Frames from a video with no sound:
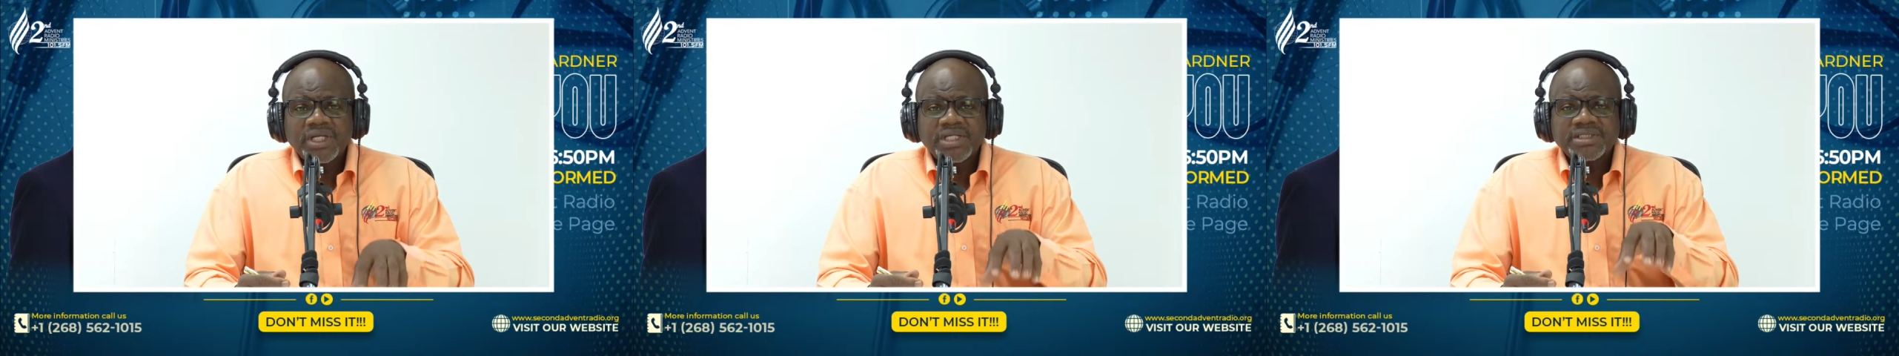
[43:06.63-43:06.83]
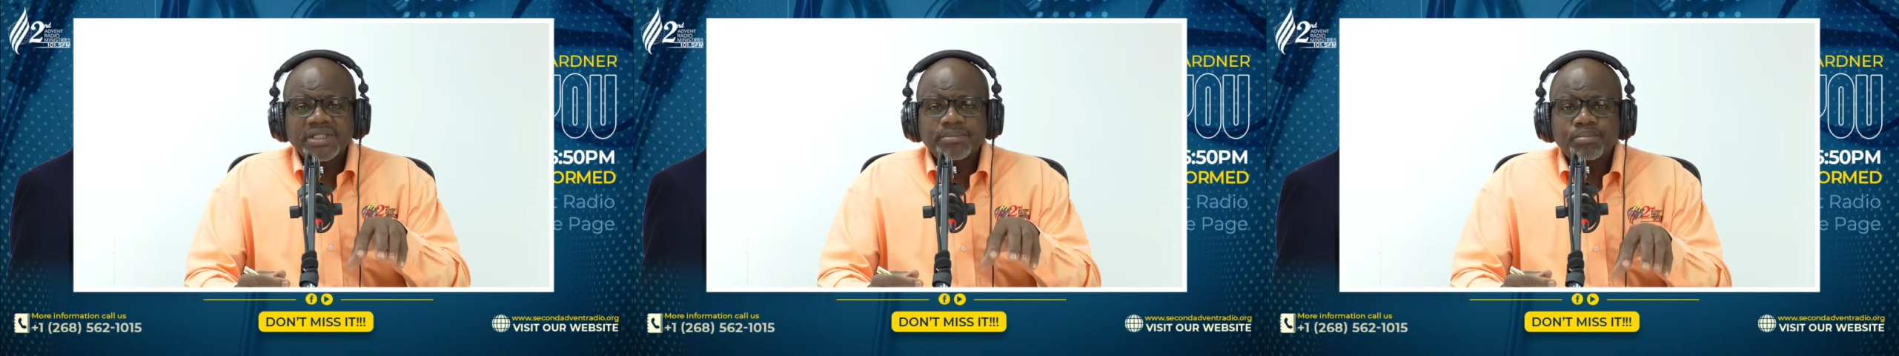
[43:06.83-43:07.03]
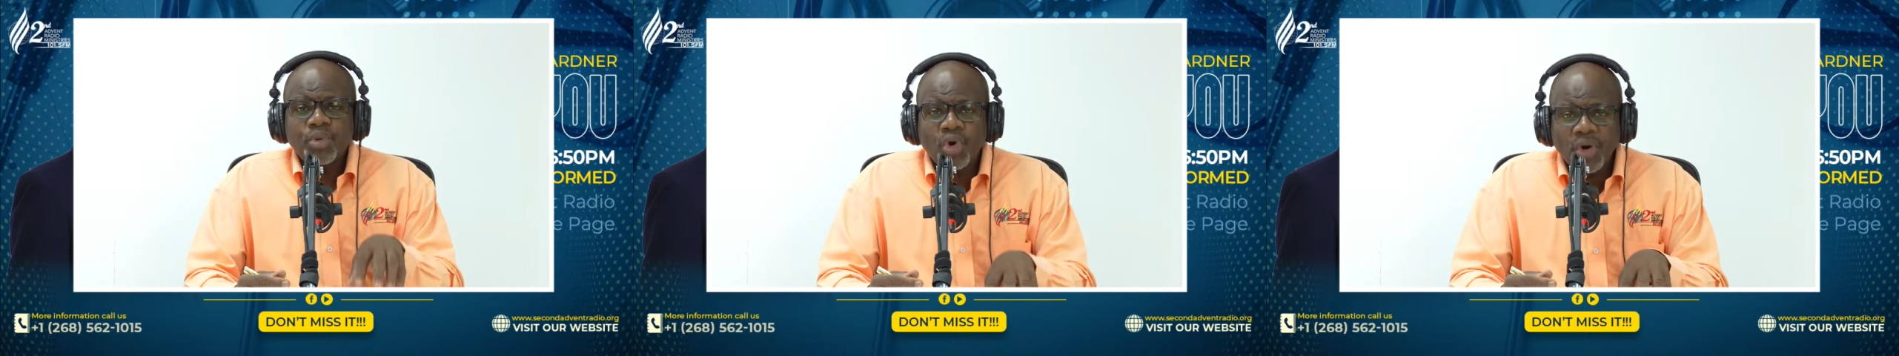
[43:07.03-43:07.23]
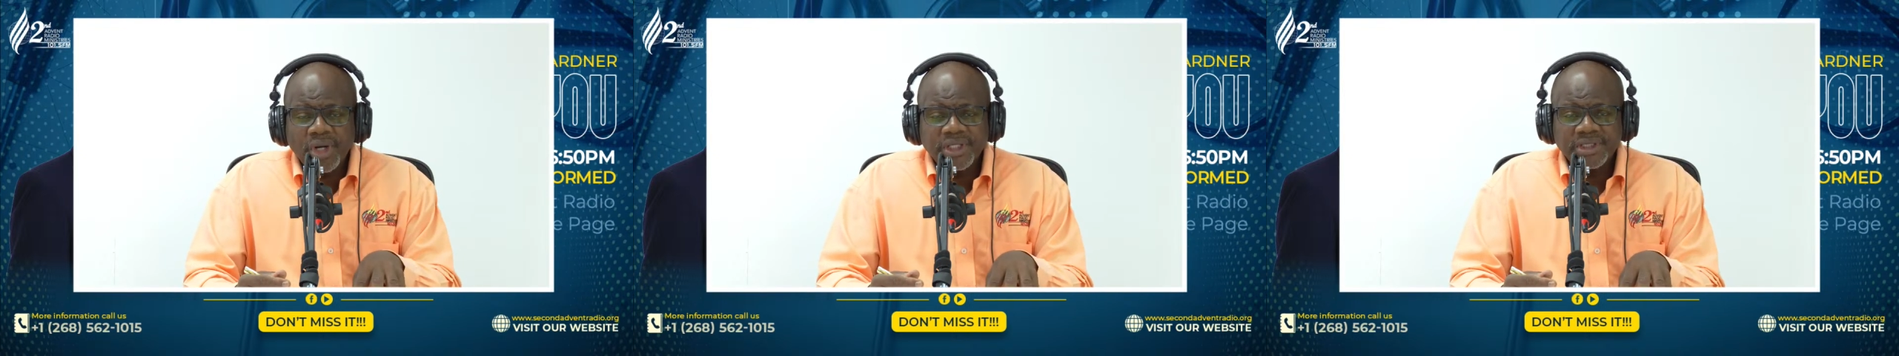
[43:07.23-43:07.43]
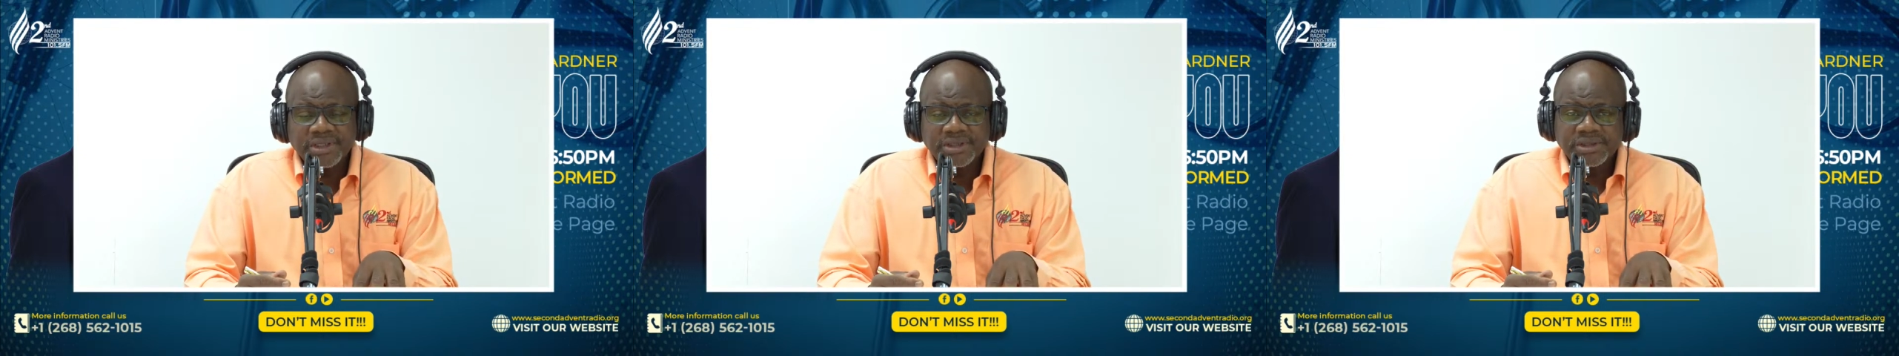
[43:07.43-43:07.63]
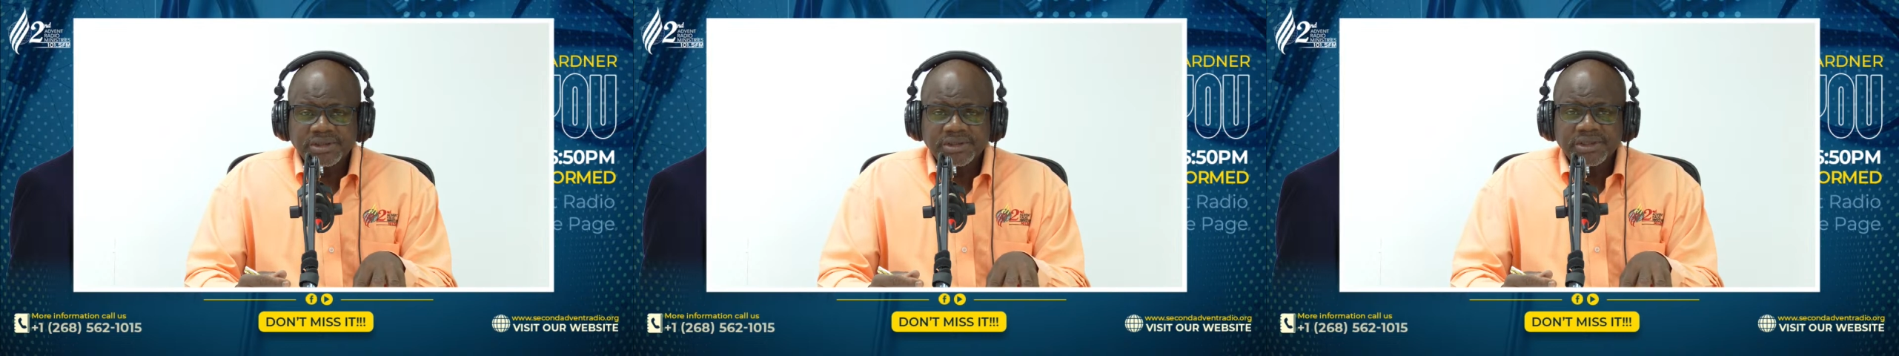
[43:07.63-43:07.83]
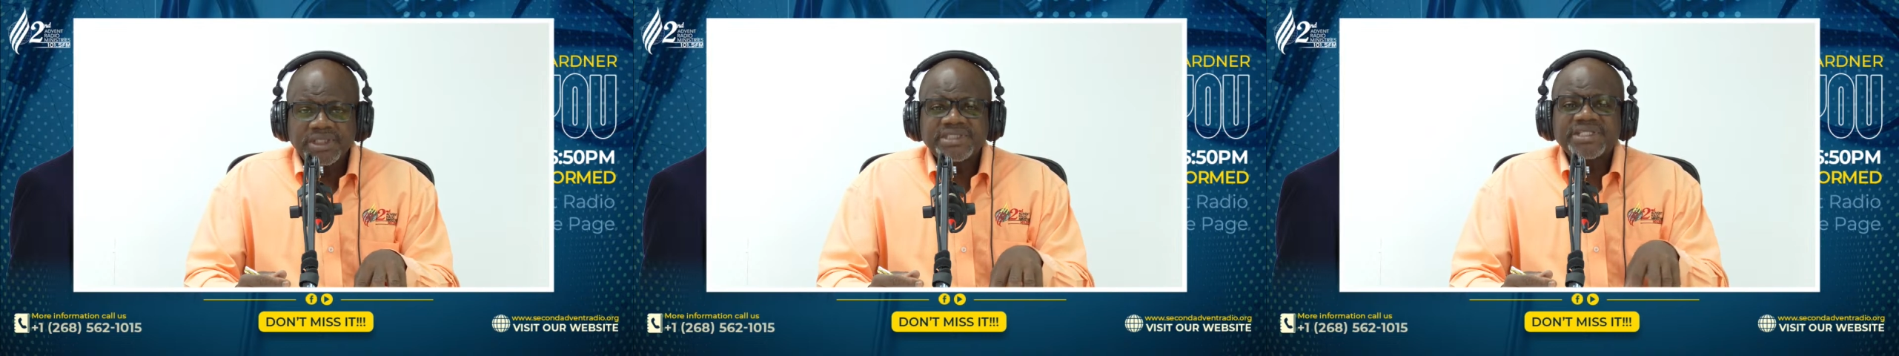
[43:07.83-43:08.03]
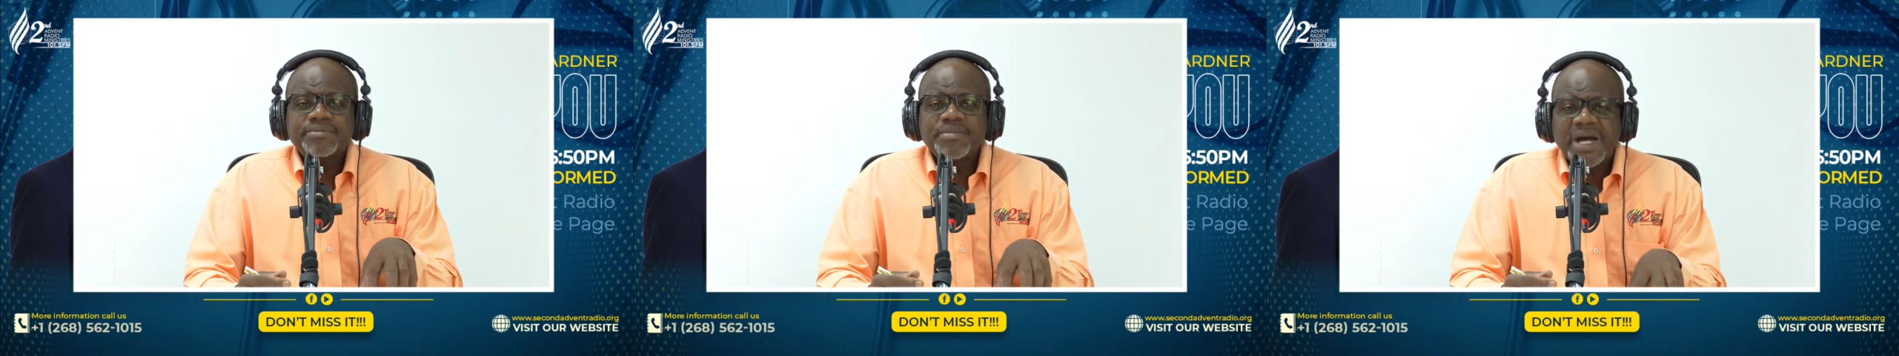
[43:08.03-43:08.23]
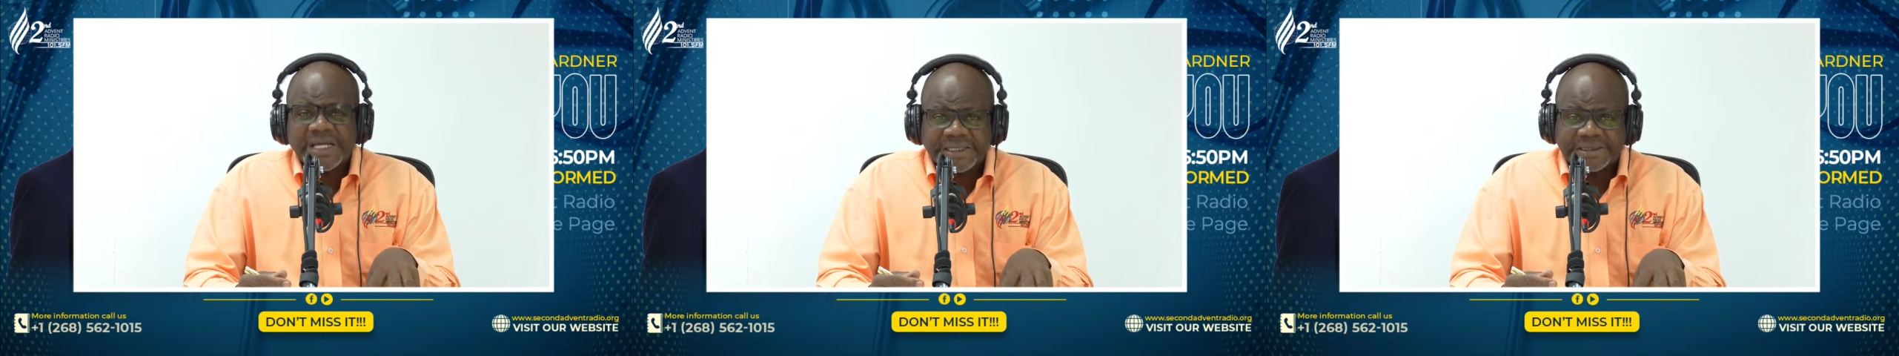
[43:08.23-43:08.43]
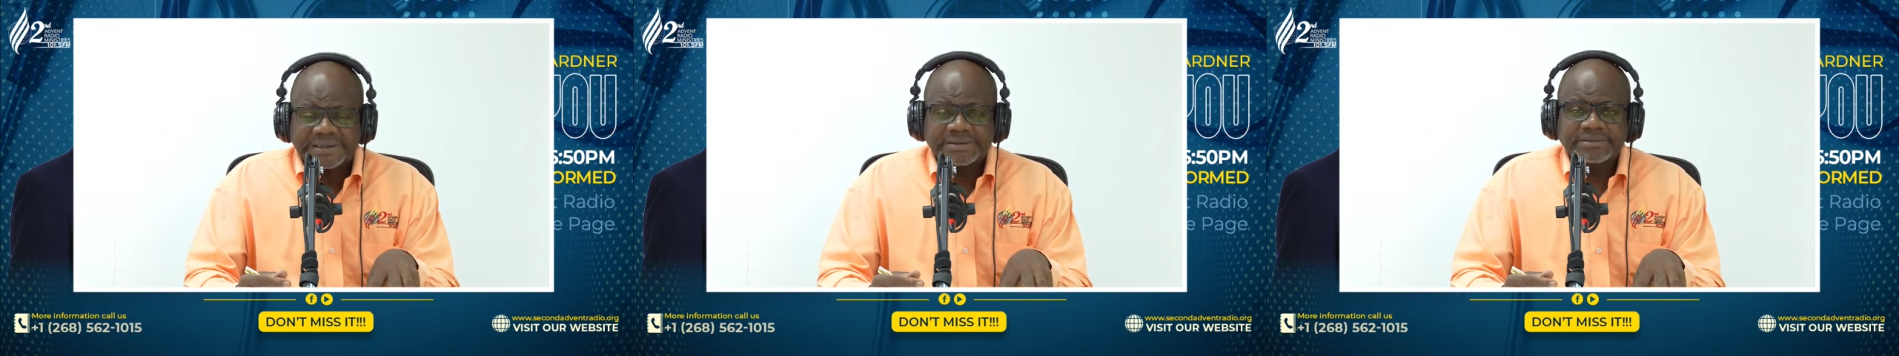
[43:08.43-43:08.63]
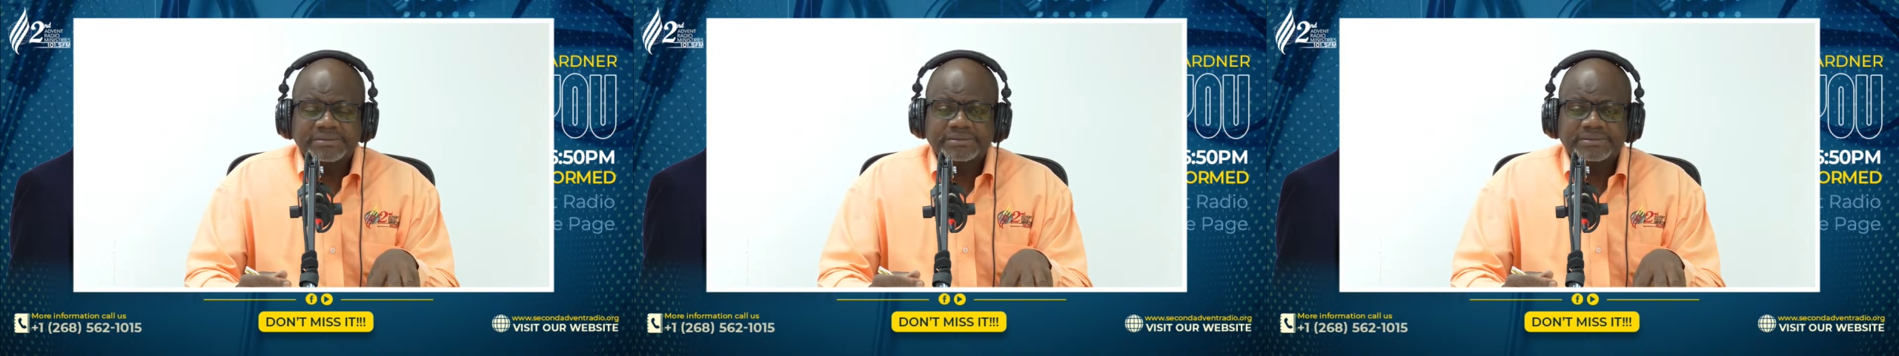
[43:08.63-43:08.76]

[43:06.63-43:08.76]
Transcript: he's a boy, he's a man.